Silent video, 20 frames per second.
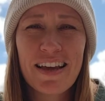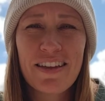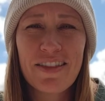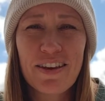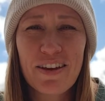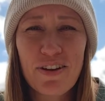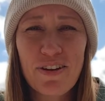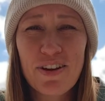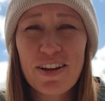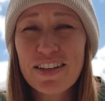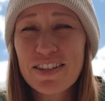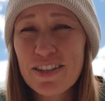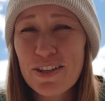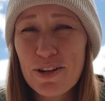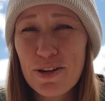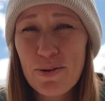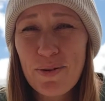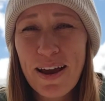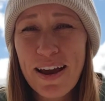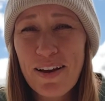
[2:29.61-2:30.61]
There is a
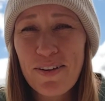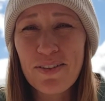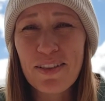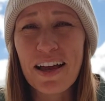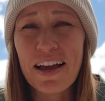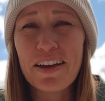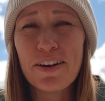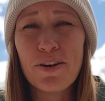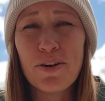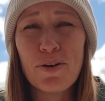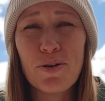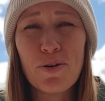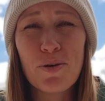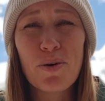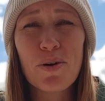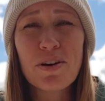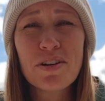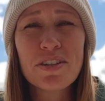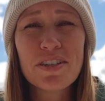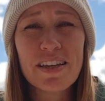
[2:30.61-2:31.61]
new airline,
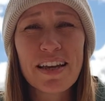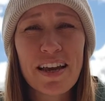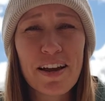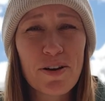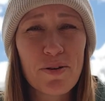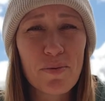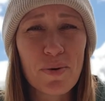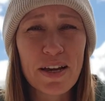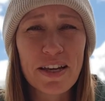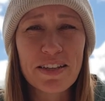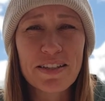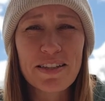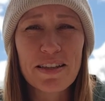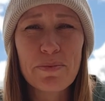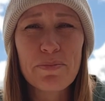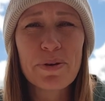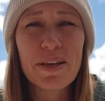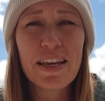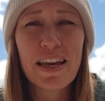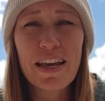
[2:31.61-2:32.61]
Norse Airways,
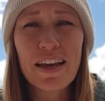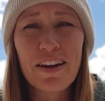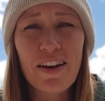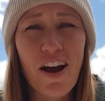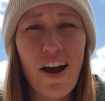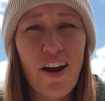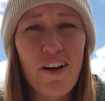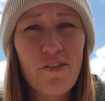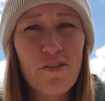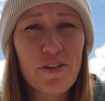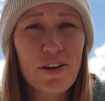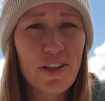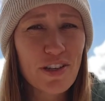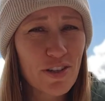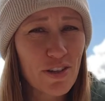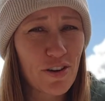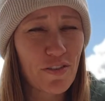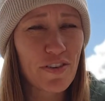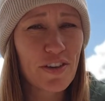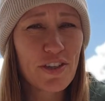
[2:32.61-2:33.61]
that began offering
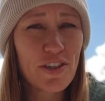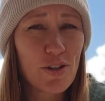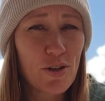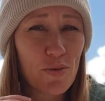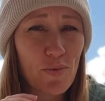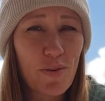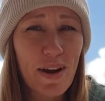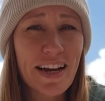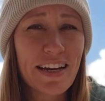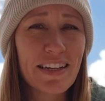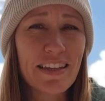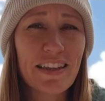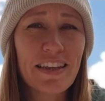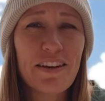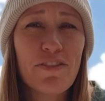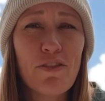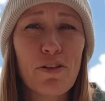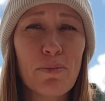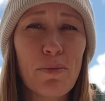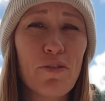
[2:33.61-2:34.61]
service directly
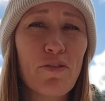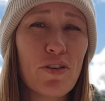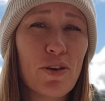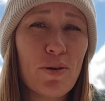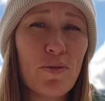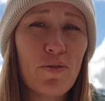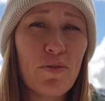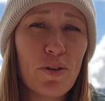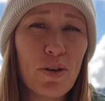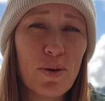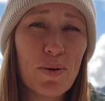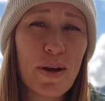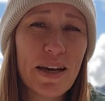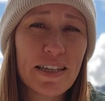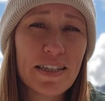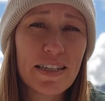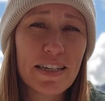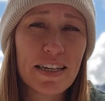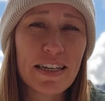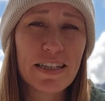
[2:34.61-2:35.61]
from a few US
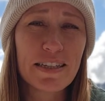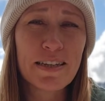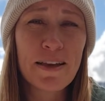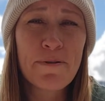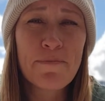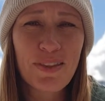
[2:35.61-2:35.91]
cities.